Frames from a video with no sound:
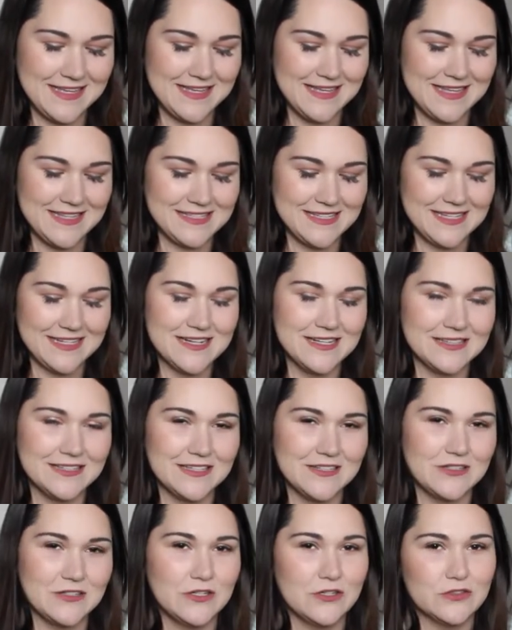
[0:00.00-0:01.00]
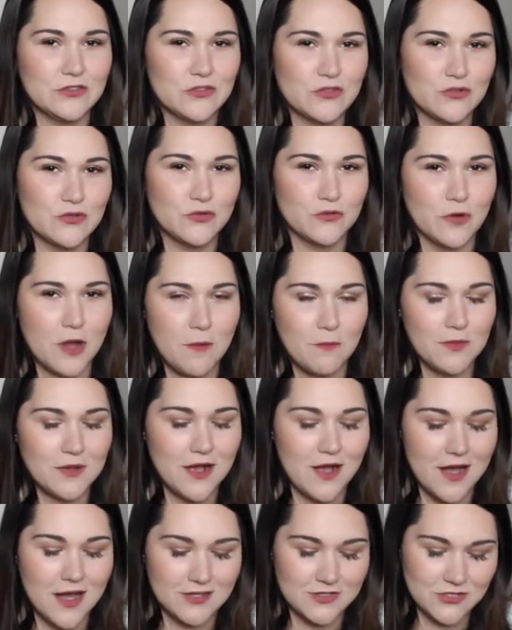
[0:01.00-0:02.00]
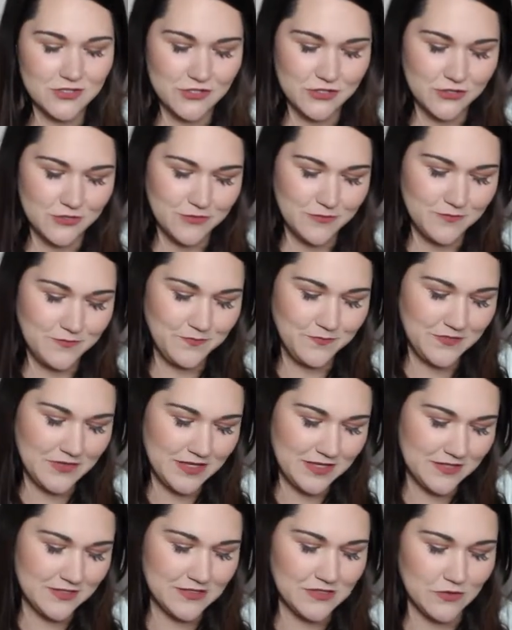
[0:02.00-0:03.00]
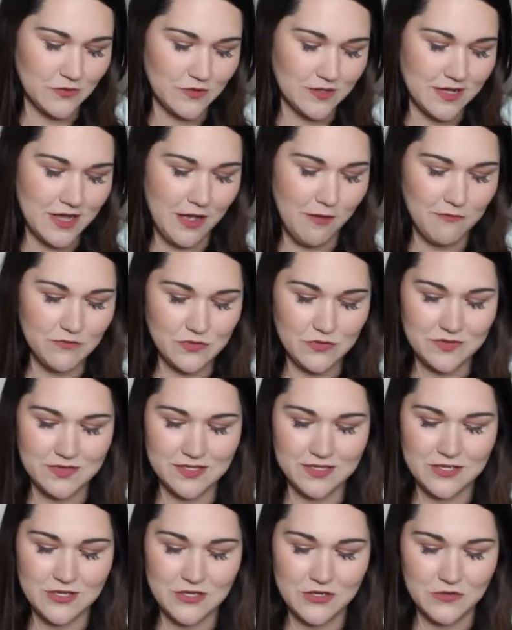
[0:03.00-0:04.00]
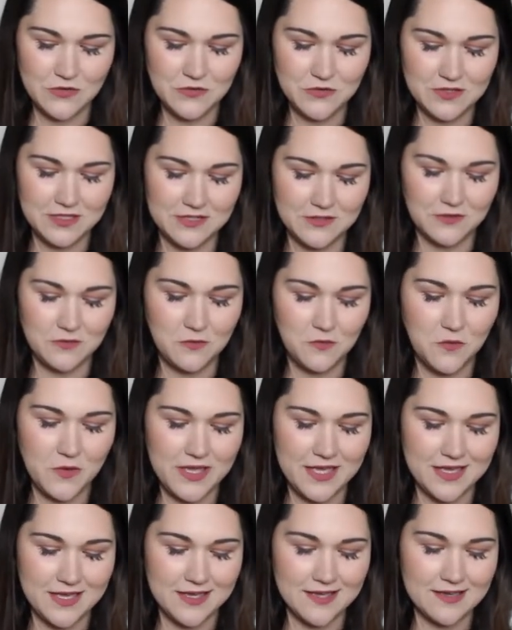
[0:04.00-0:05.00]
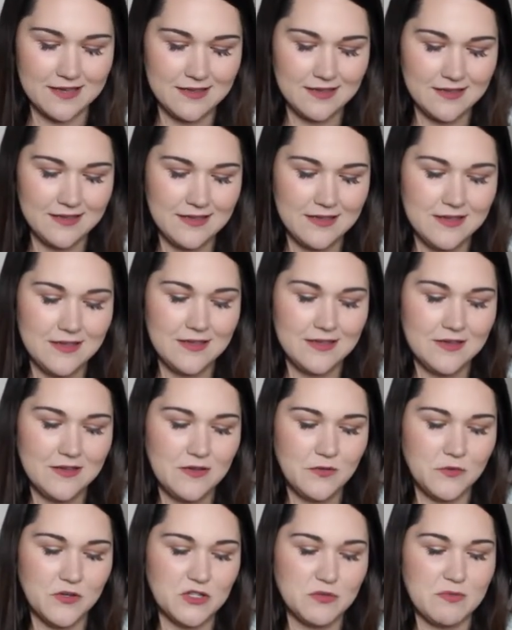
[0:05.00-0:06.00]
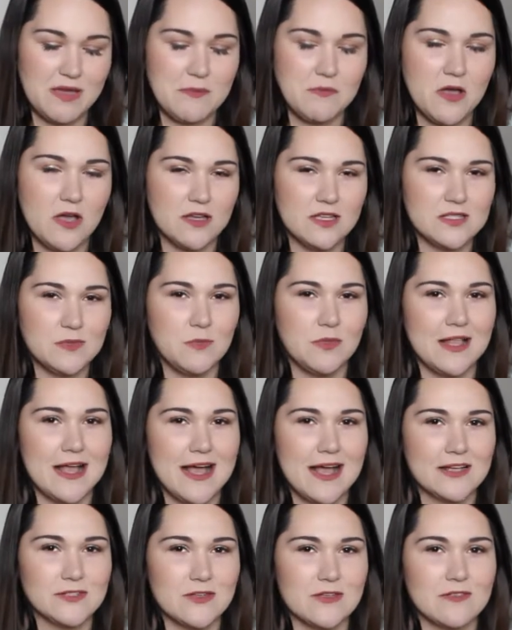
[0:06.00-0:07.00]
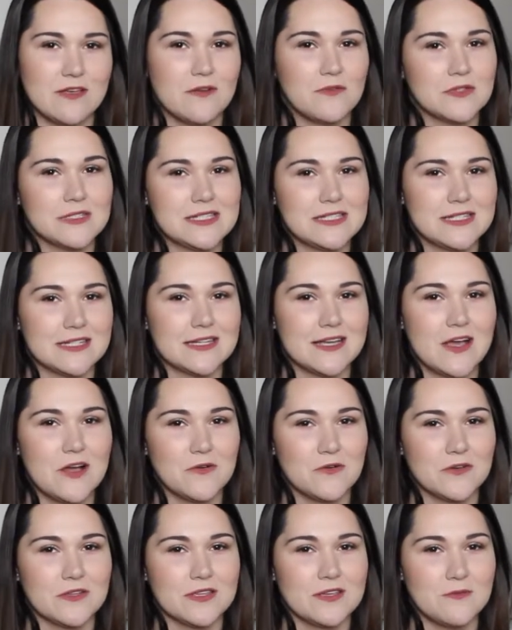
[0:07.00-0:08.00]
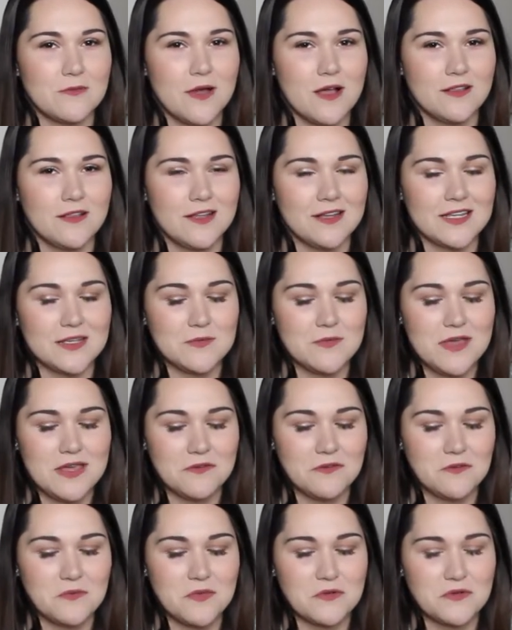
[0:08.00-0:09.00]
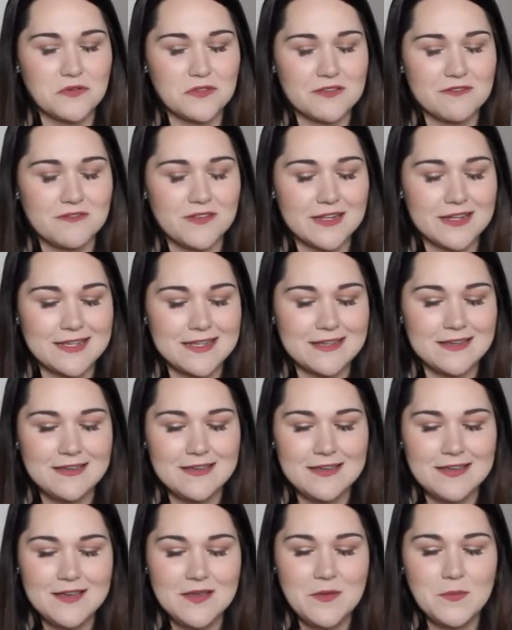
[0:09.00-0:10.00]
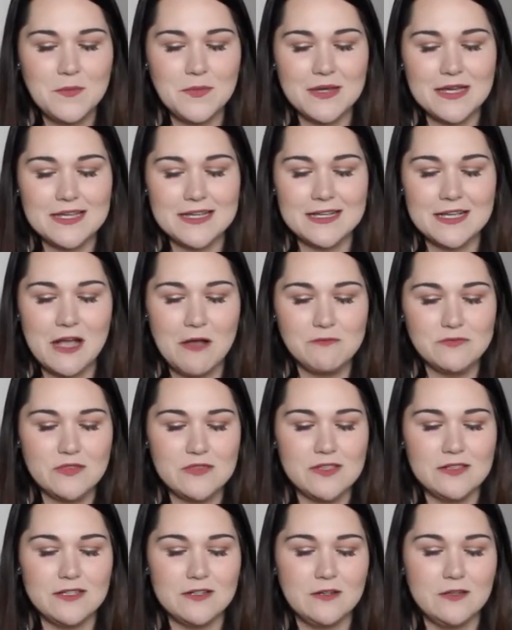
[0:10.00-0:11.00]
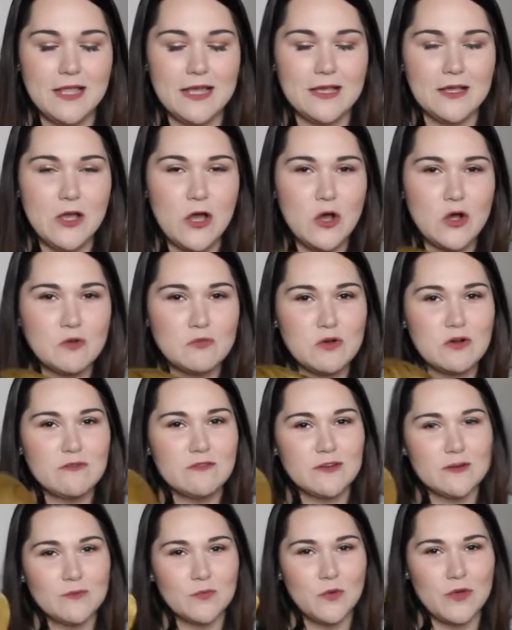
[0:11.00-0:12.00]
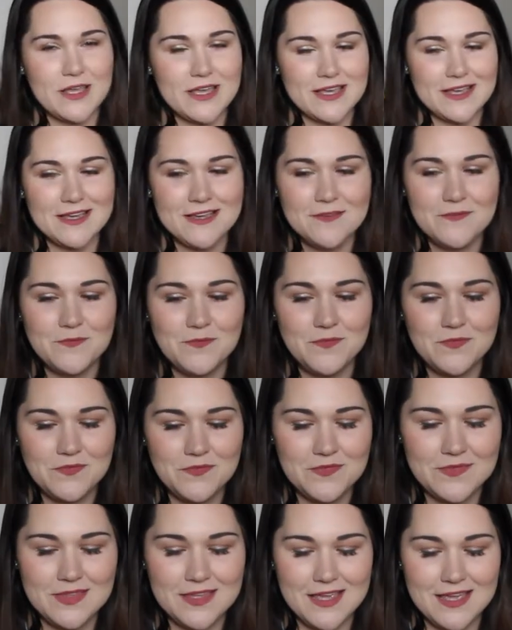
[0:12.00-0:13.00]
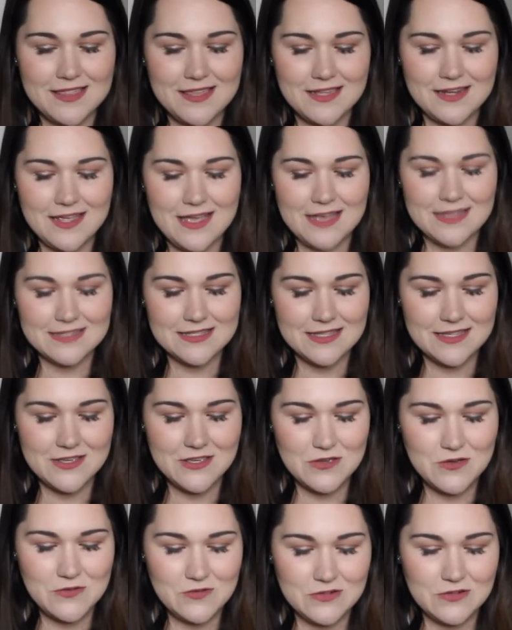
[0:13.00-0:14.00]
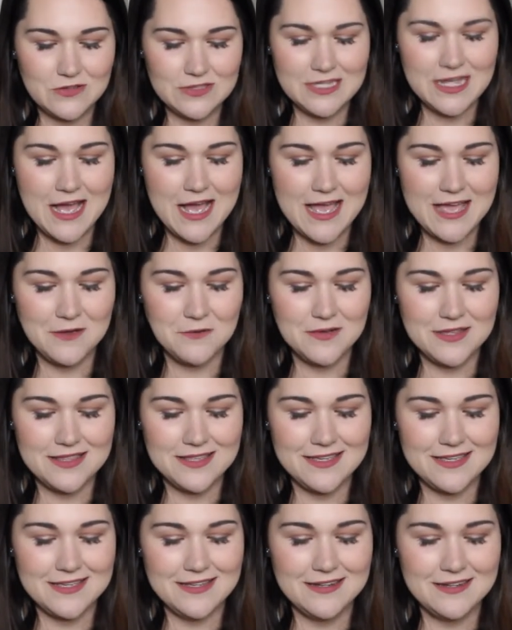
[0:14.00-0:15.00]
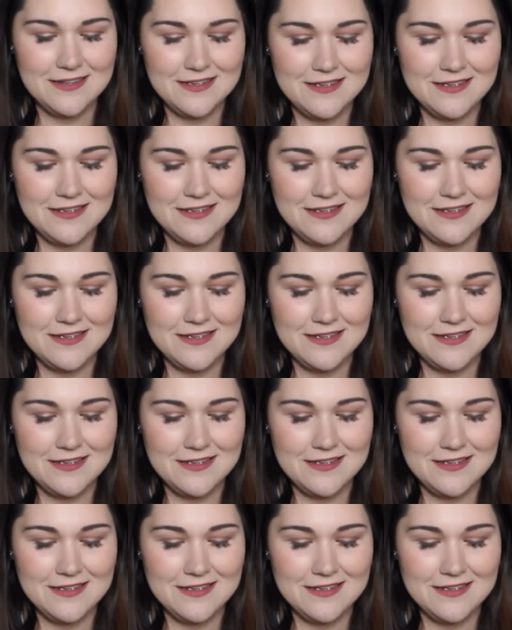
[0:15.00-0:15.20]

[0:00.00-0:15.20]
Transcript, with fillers: It's like a little Trump costume. So it comes with a cute little wig, which my pug is black, so I thought would stick out really well on him and would be really funny. But it comes with a little like comb over wig, and then it has the cute little tie with it,